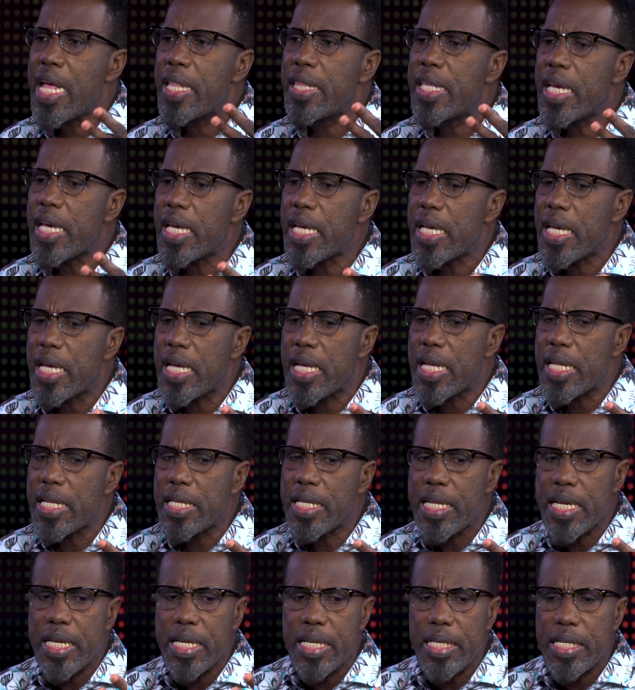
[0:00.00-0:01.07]

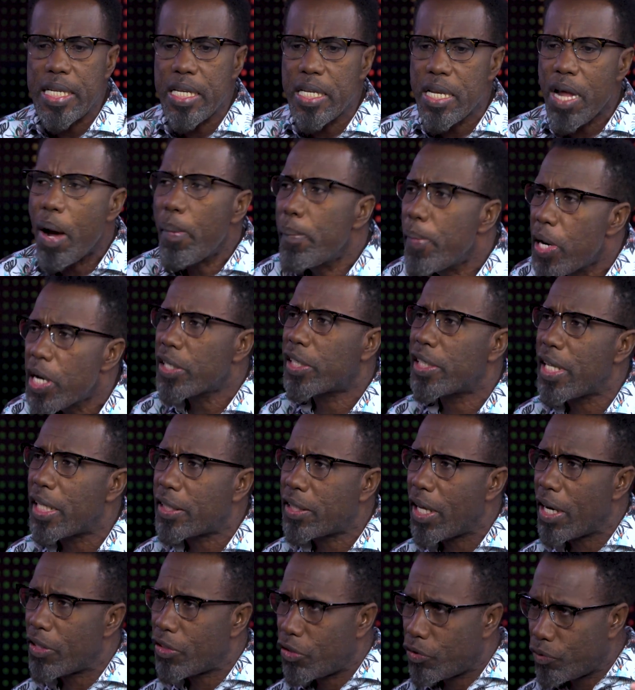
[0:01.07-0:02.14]
The numbers
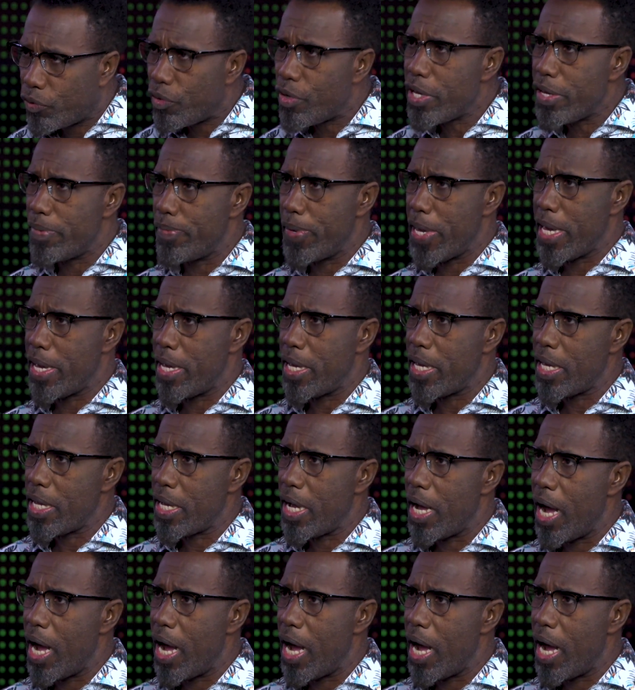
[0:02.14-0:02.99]
that are streaming